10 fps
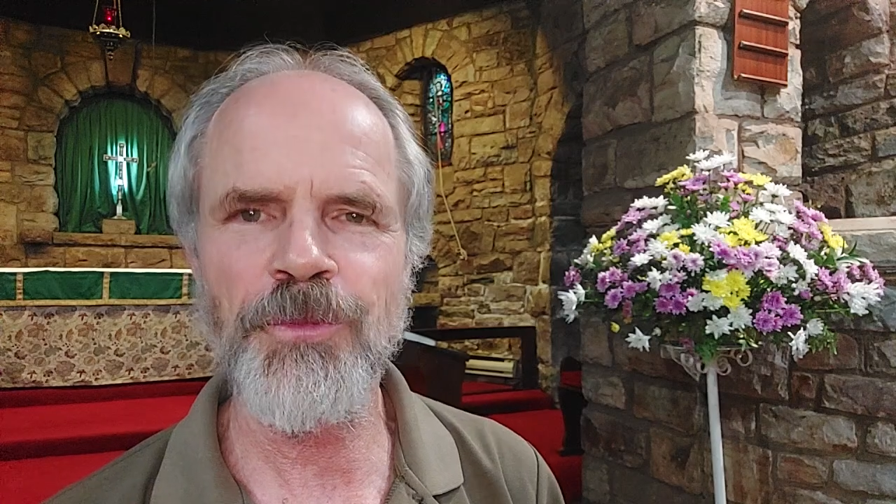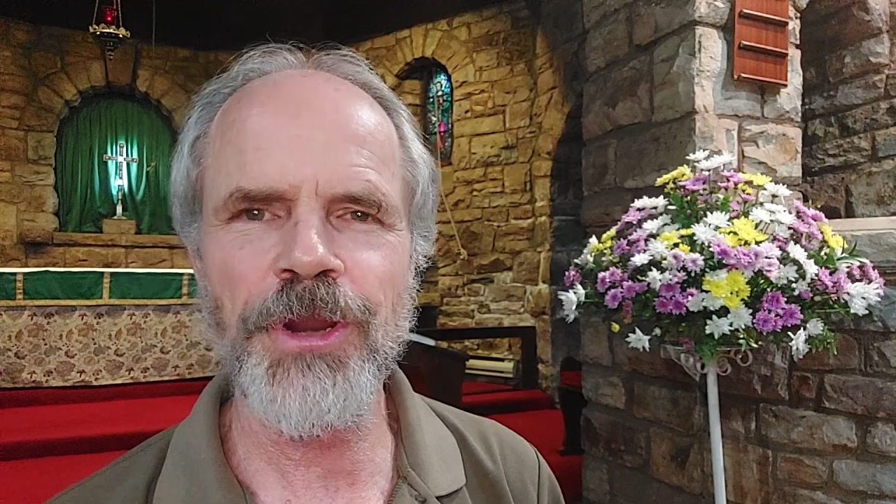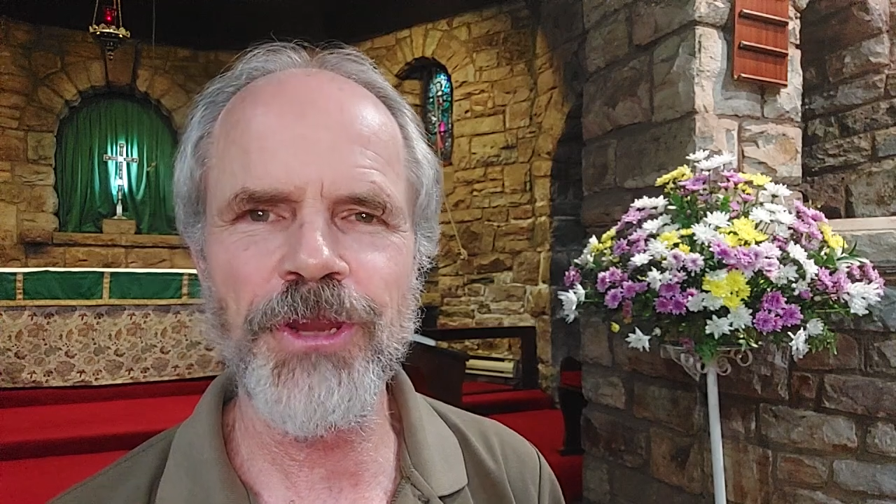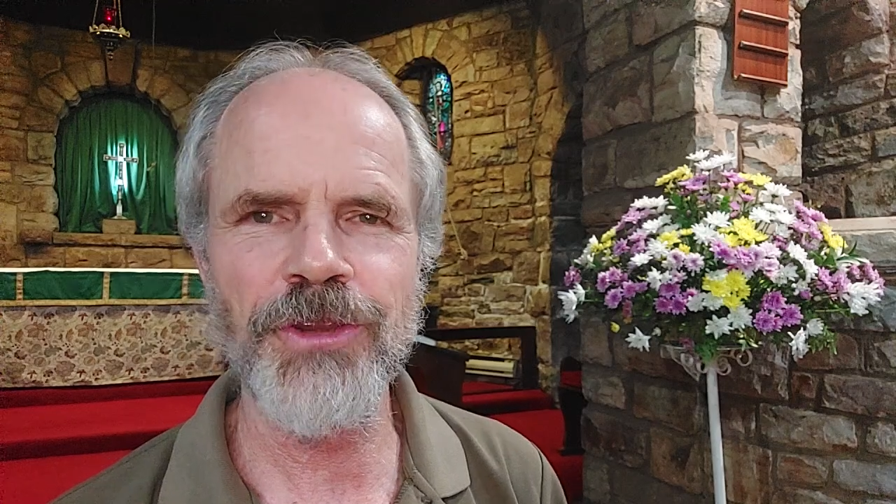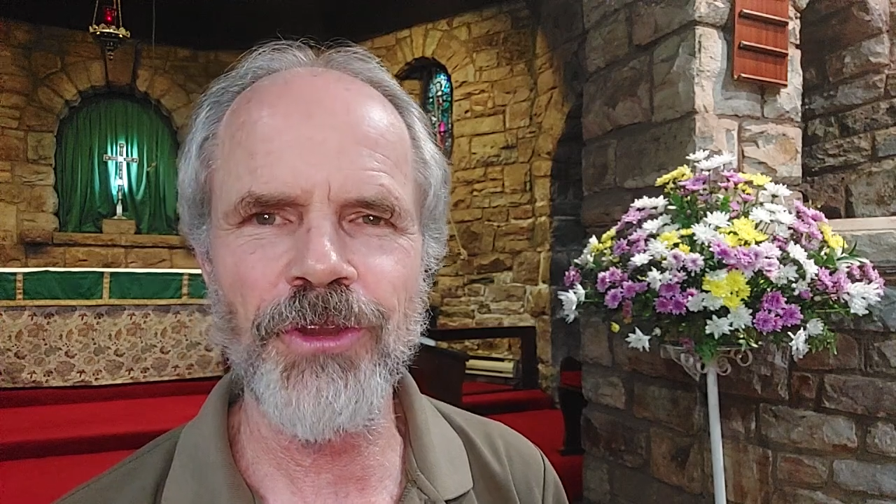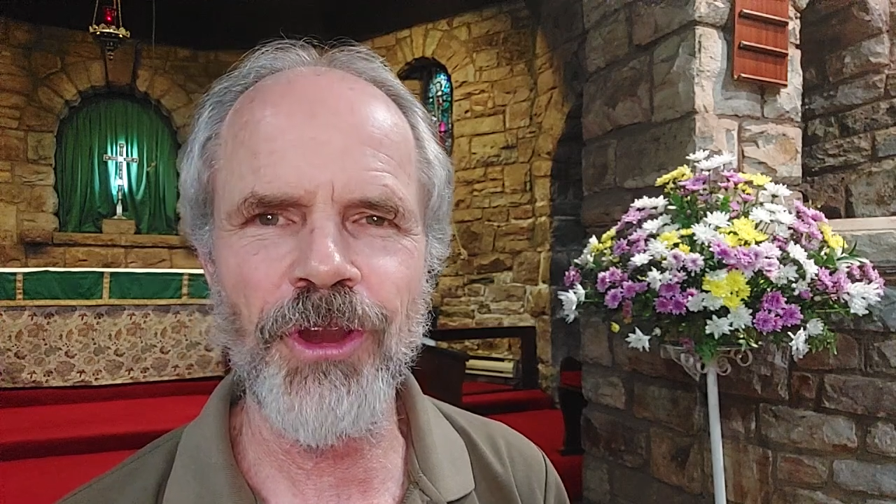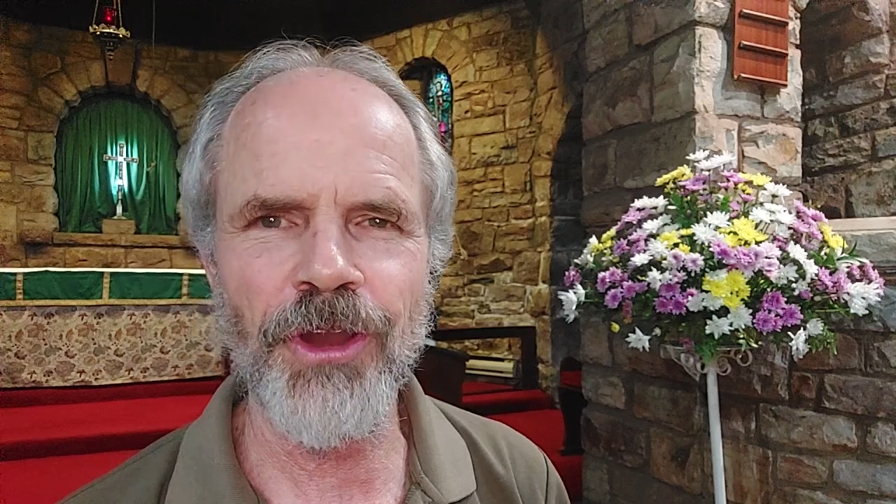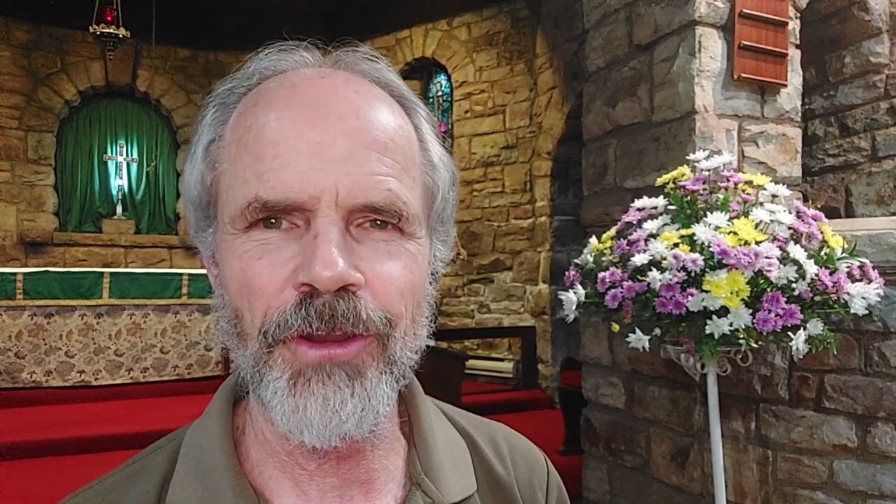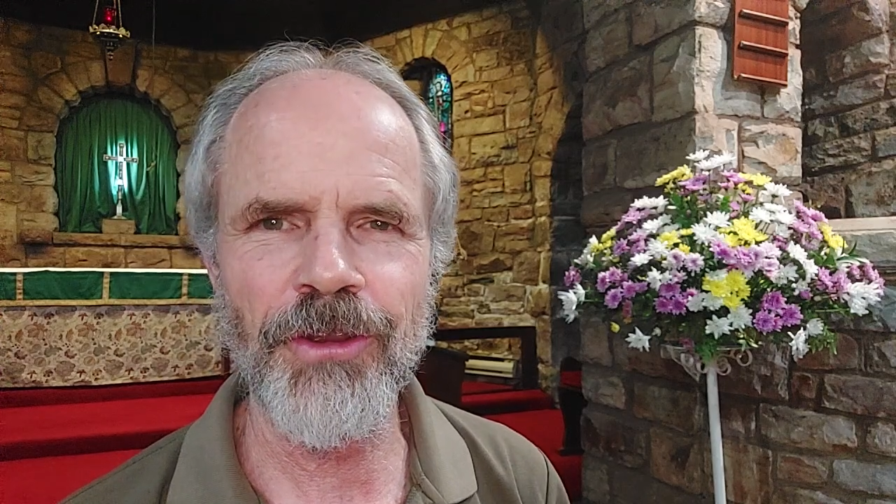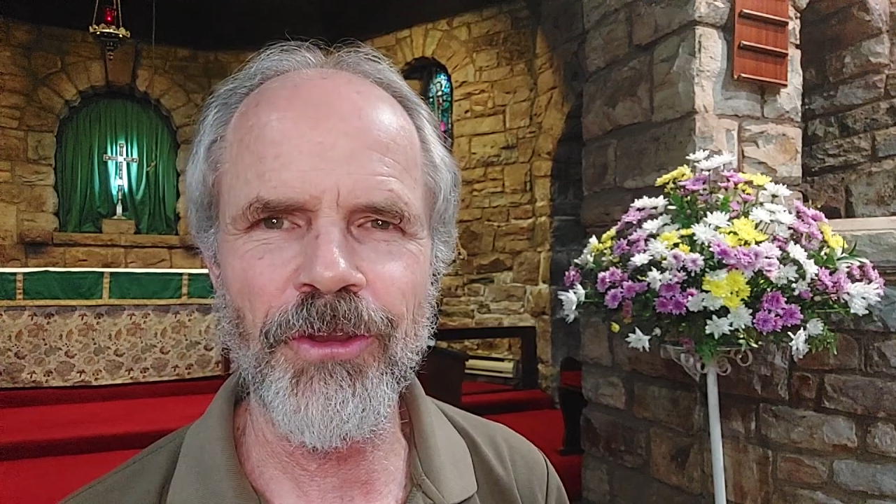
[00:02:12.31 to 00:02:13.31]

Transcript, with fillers: praying to God.